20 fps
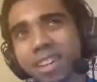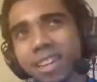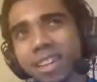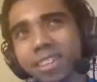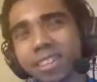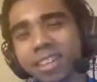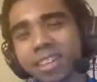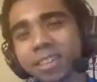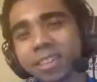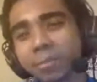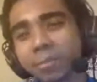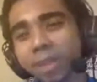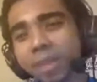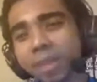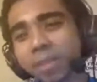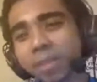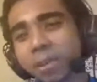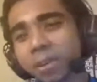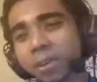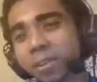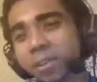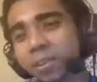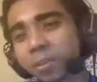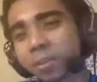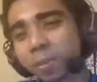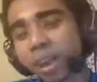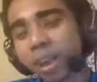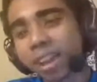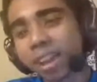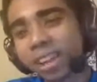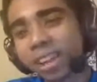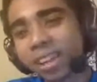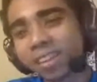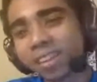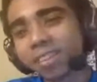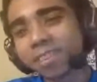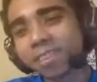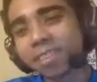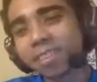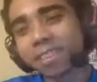It's weird because the
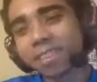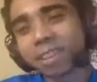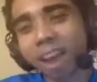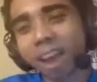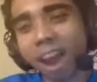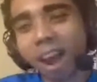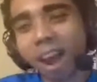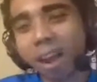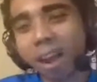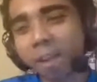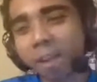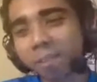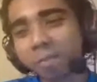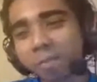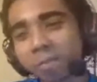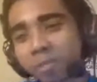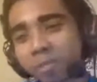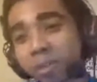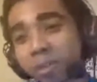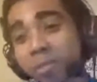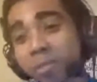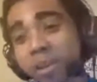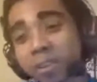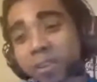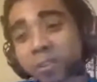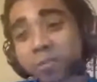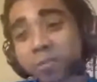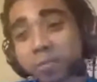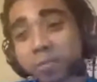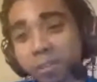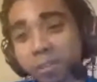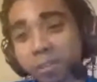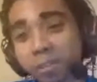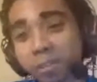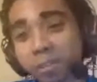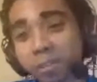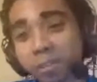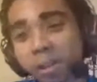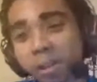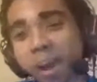way I bring it back to
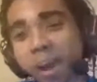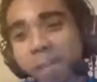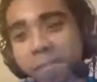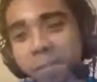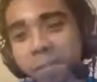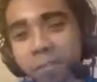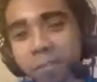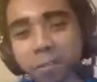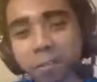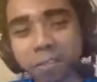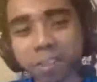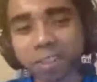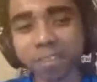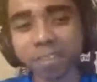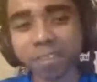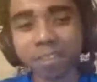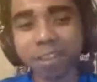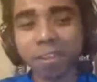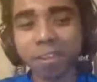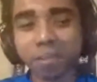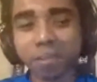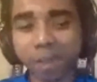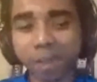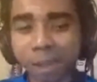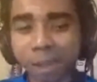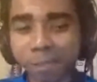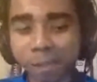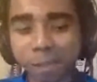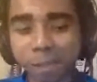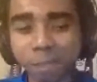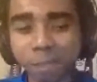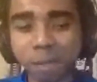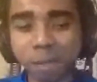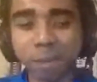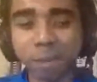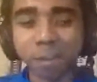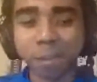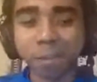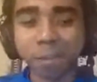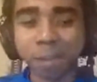real life, because obviously you play
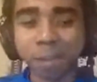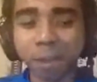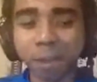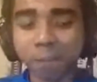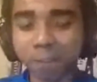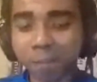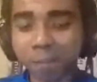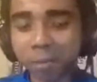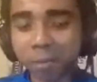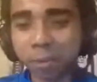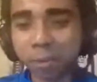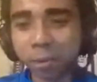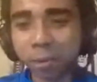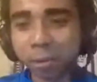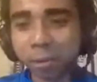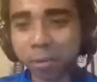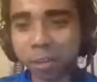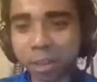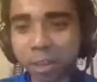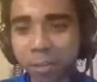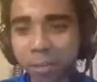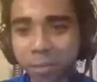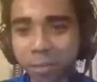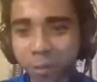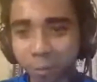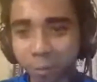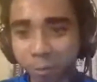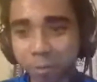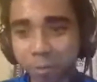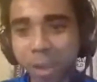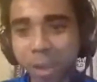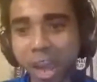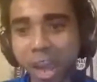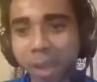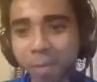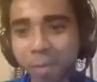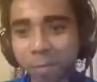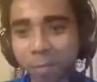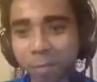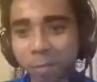FIFA, you have some enjoyment when it comes to the real
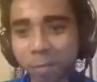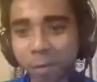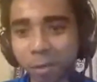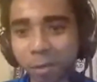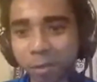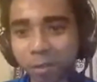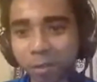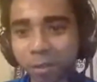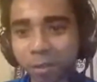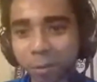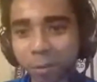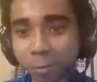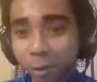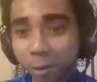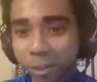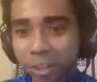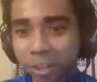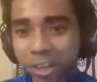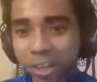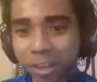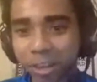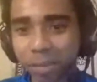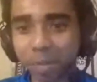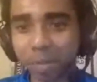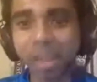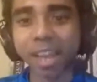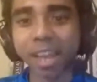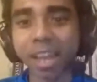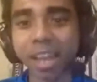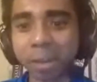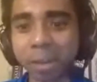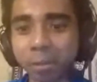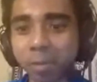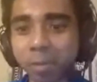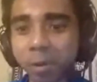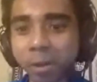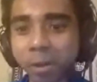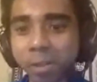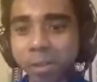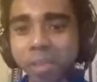game, whether it's like watching it, playing it,
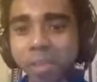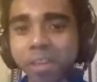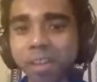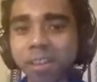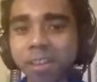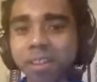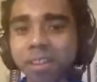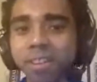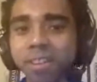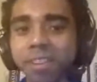or both.